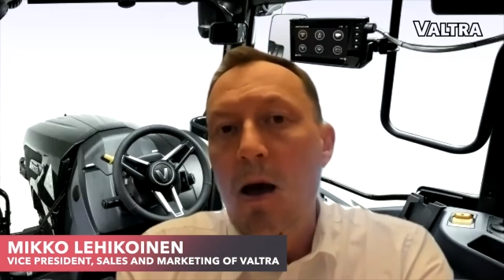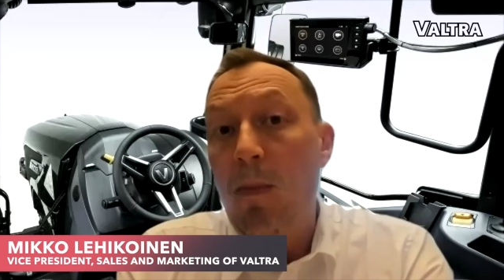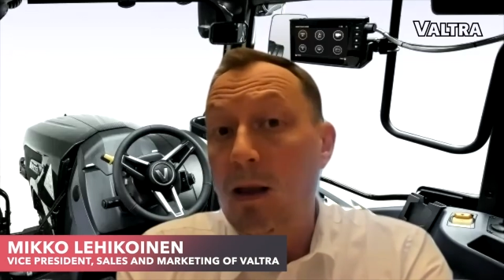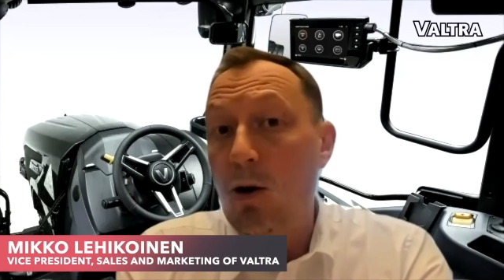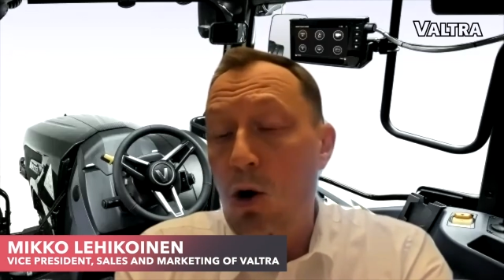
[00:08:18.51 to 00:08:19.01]

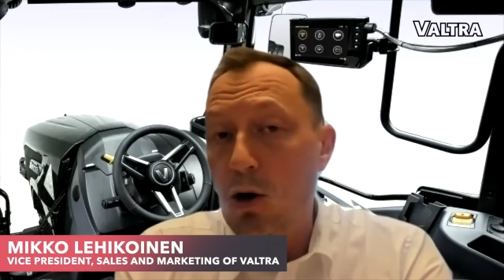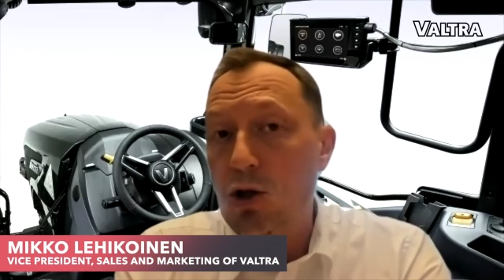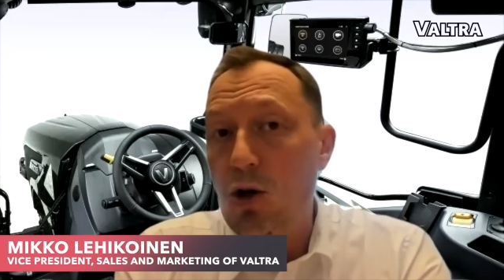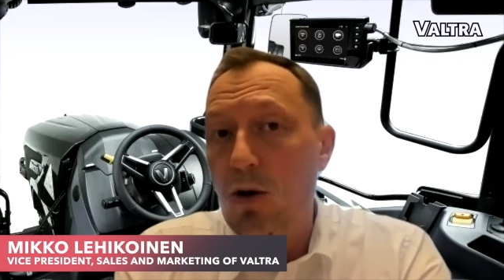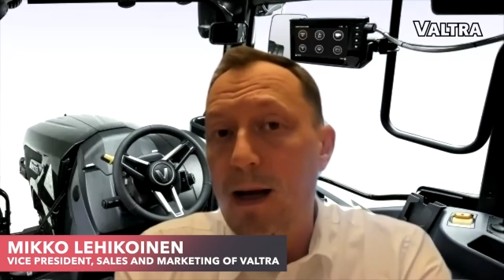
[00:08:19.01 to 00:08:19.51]
but
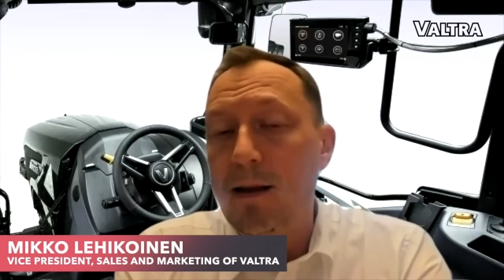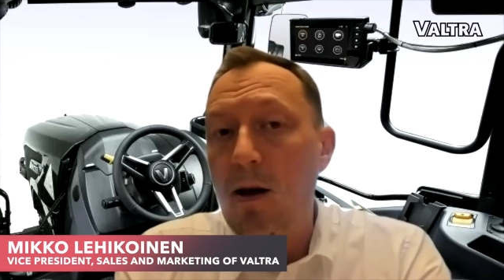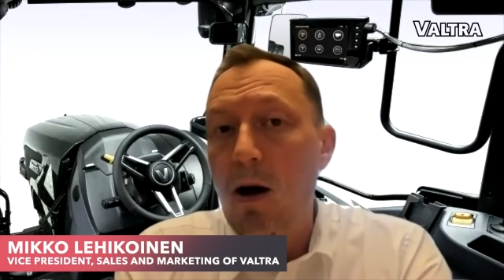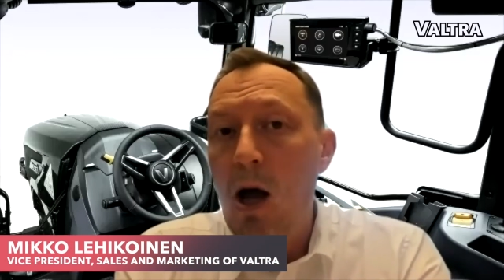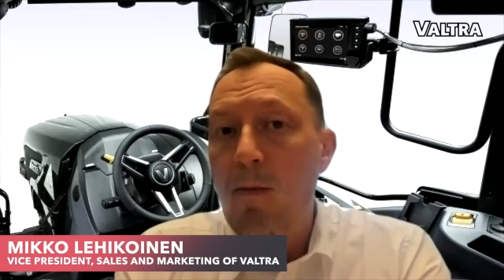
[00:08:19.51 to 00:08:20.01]
also that
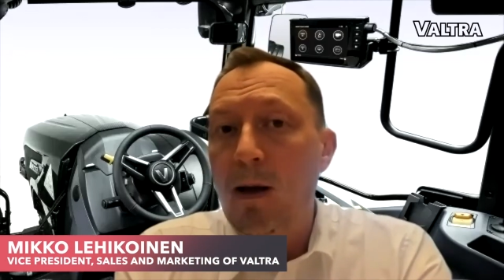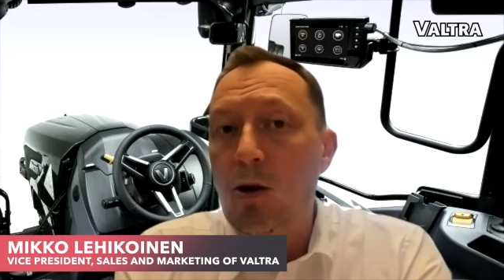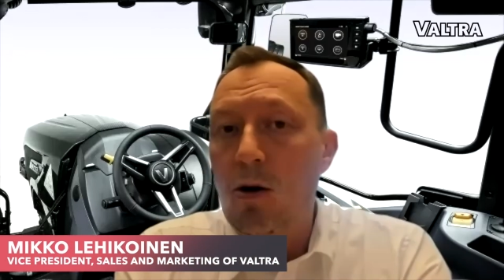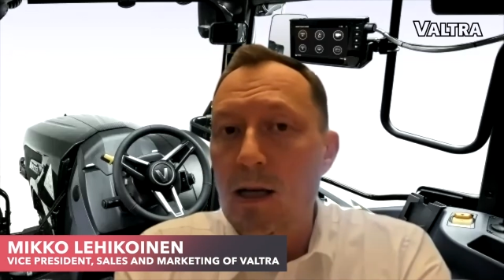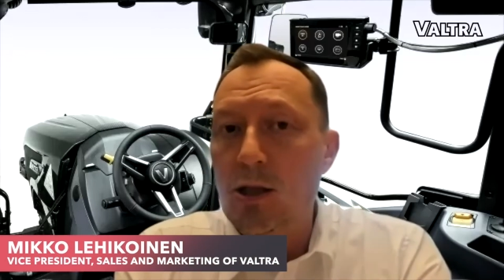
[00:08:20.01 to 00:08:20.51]
when
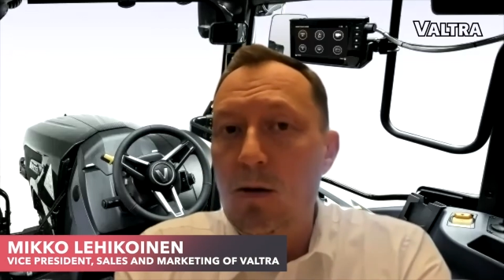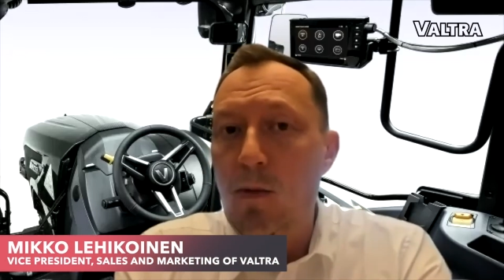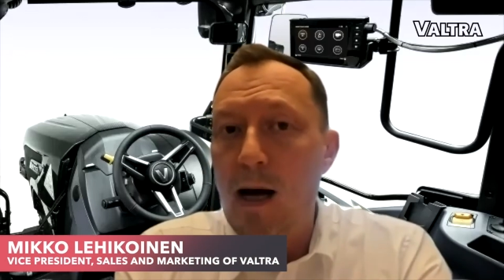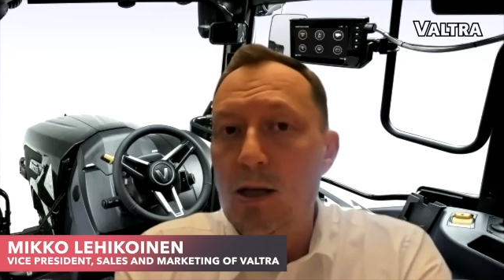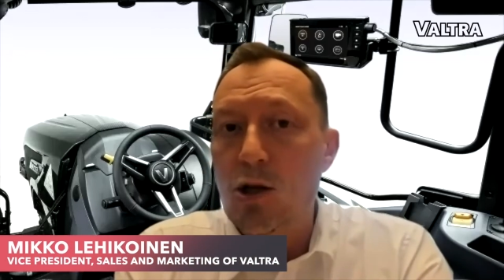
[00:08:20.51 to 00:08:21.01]
the
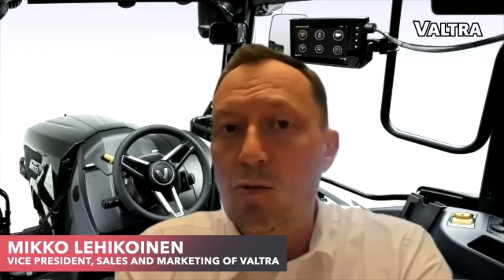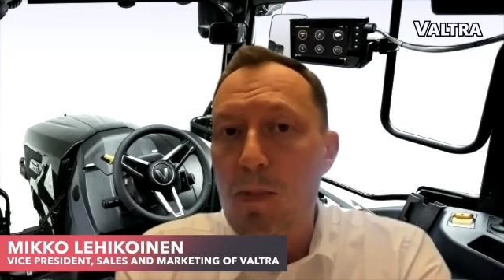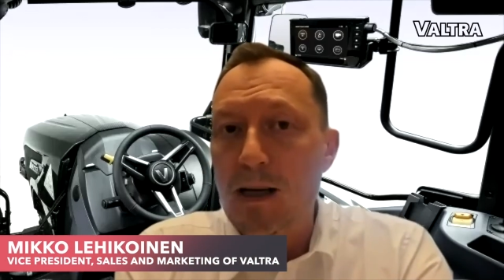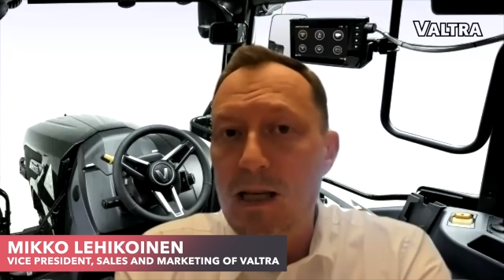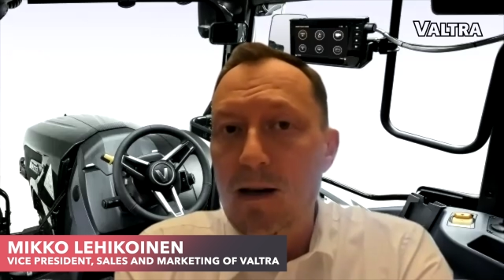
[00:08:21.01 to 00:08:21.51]
customer has a
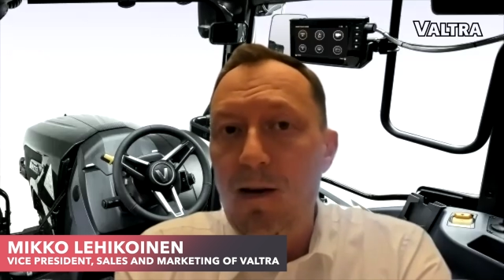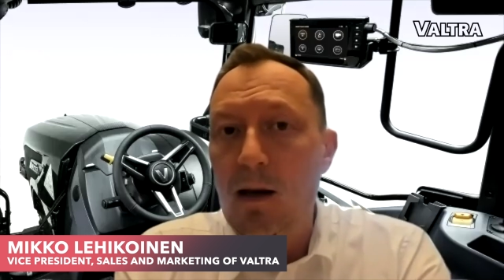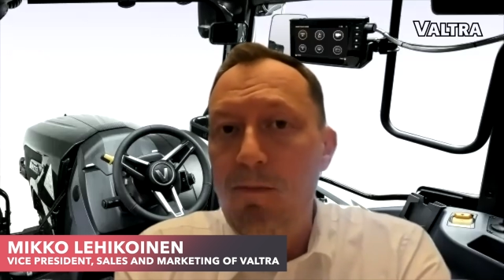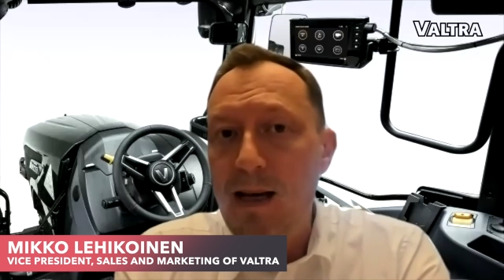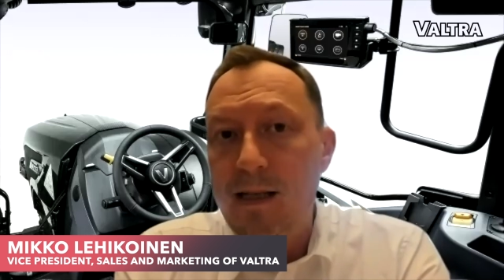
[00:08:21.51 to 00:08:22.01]

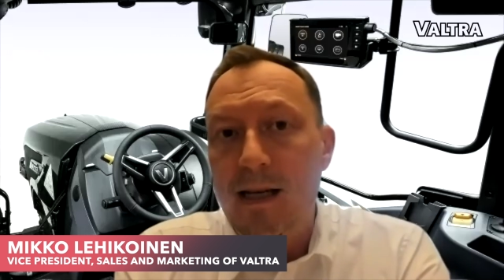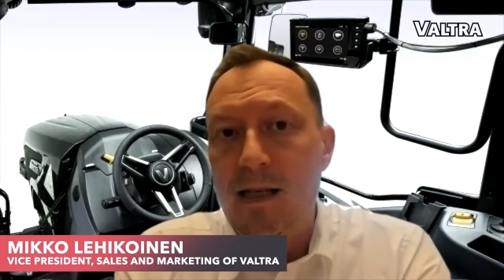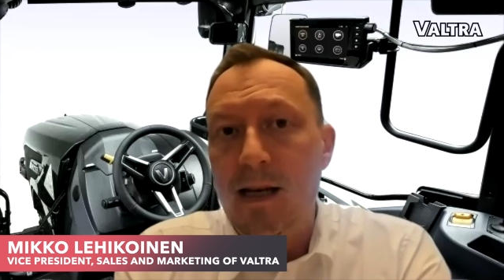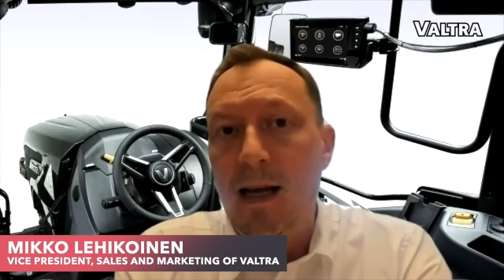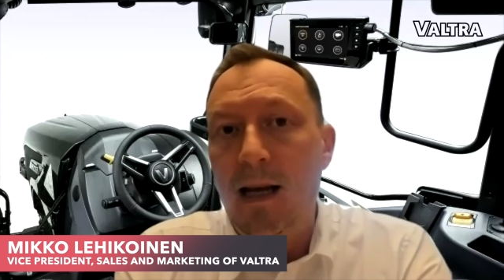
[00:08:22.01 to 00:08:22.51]
specific business
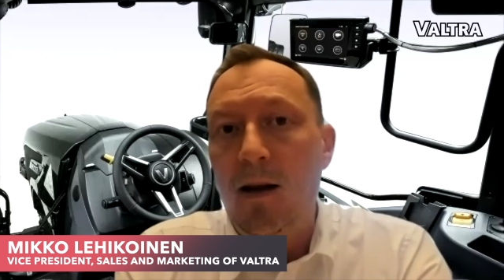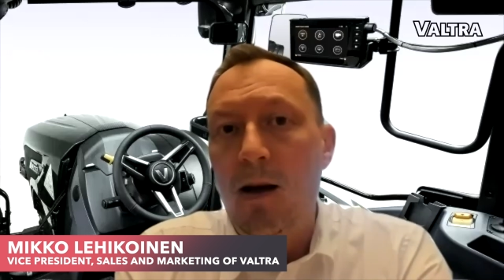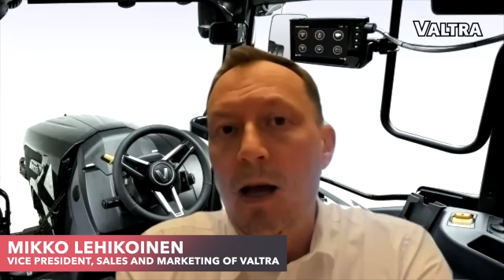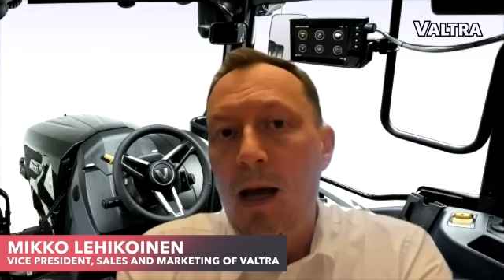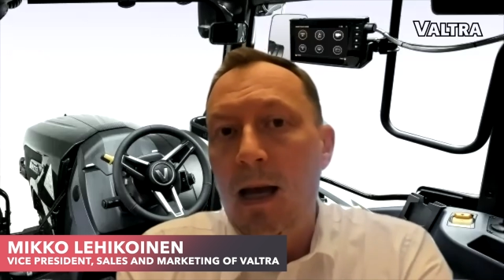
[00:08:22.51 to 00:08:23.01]
need
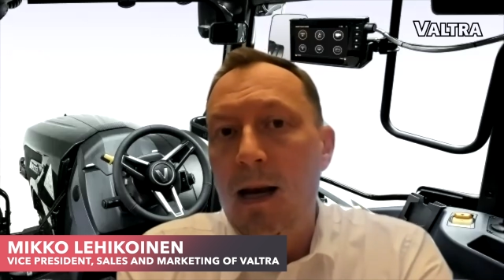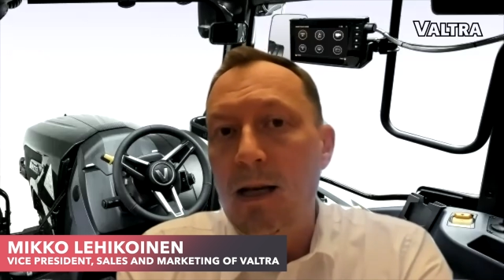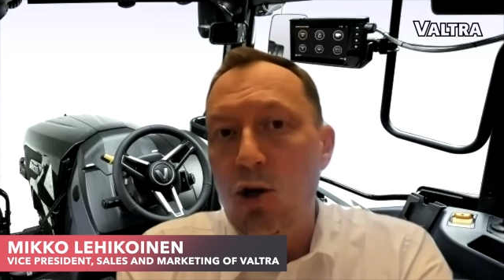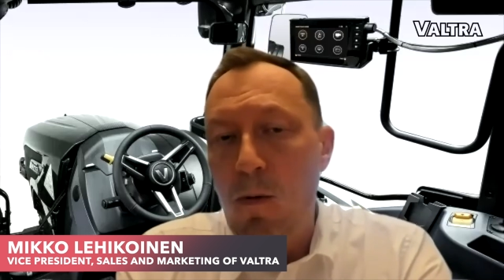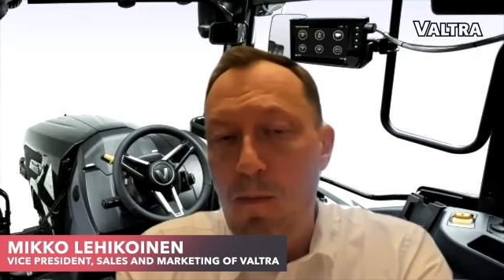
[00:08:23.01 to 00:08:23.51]
in
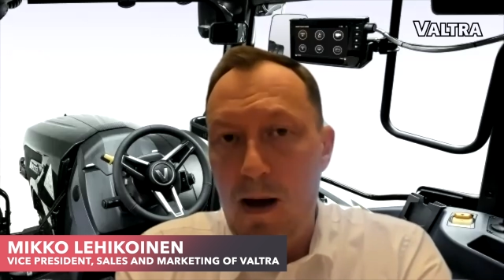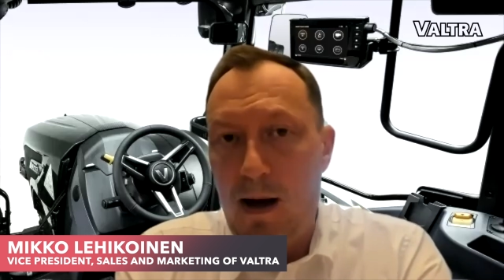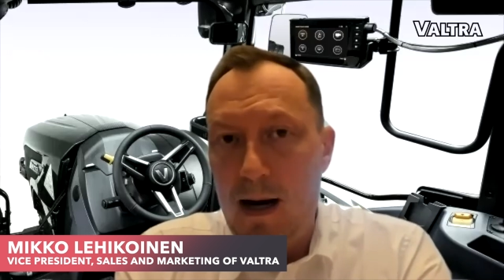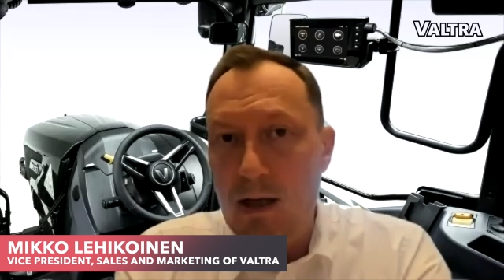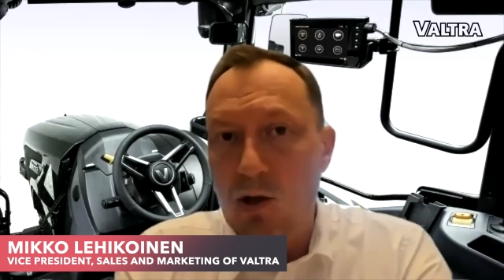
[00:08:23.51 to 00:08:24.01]
his
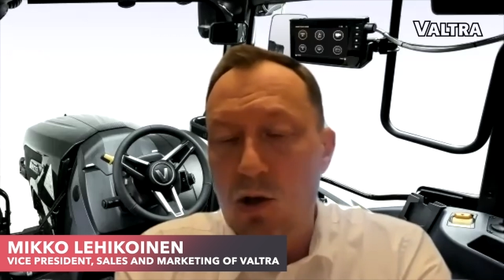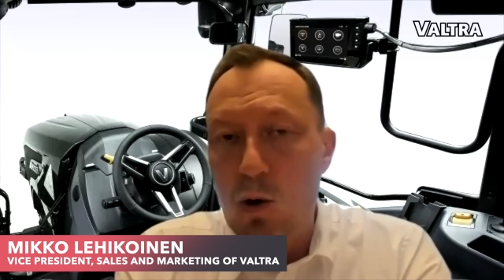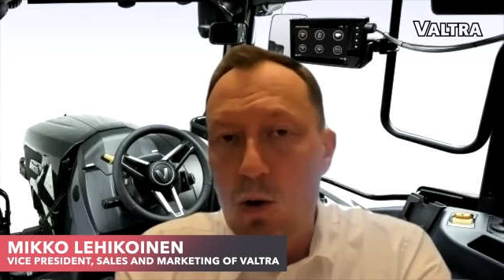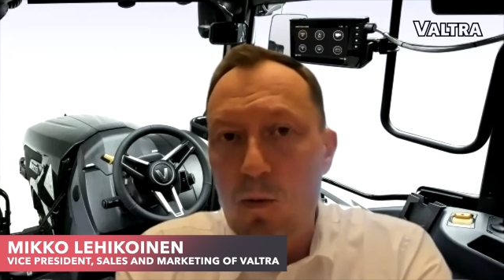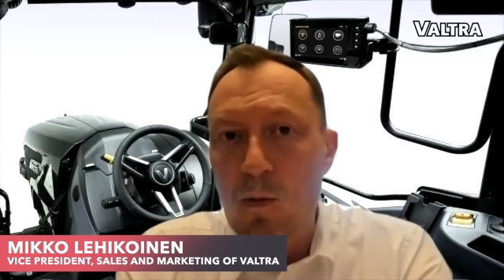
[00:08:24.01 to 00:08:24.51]
operation,
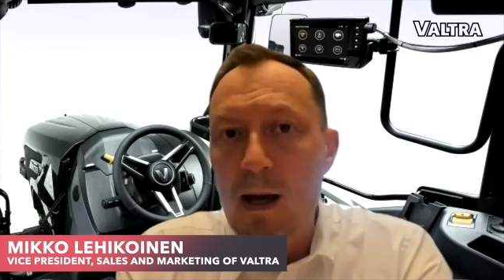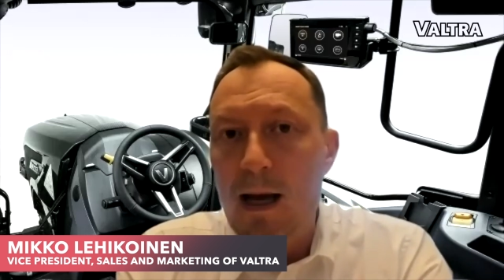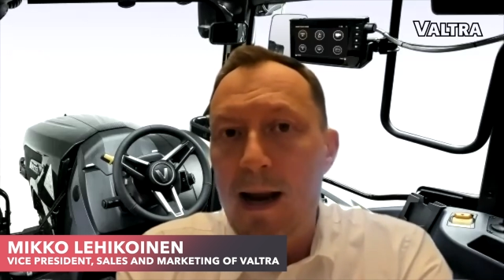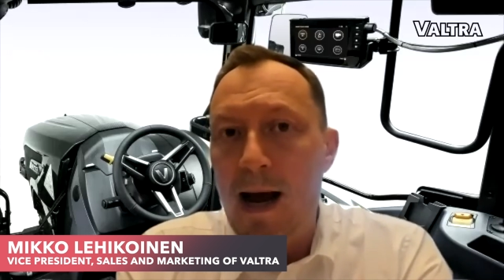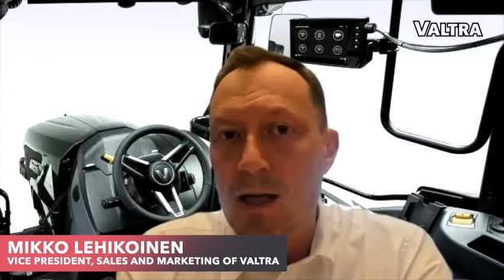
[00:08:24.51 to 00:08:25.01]
so we
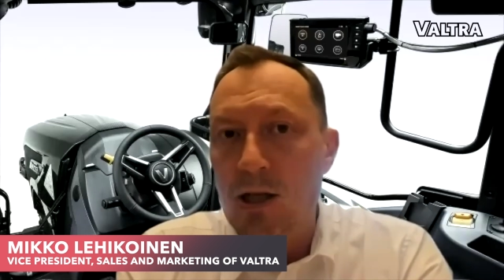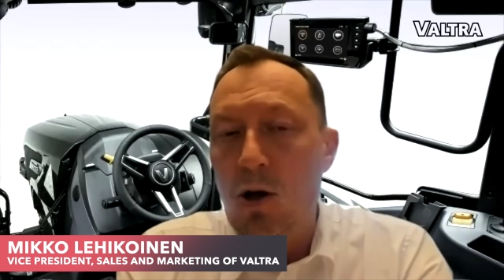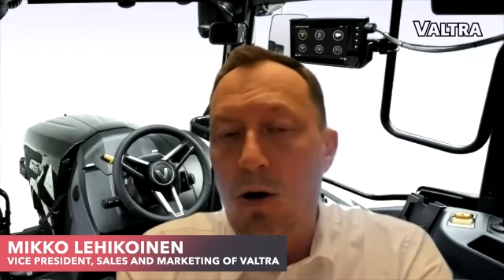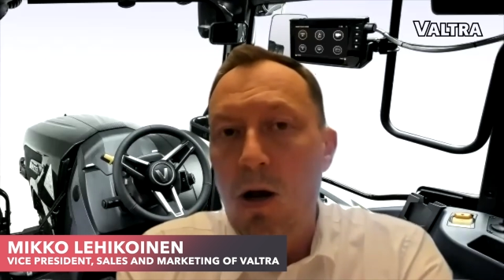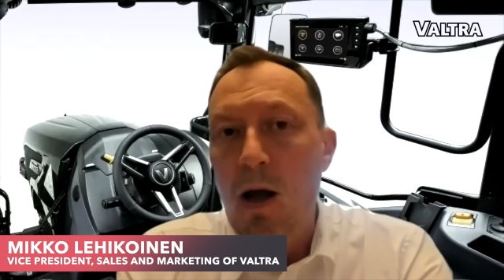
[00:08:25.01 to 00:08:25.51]
can answer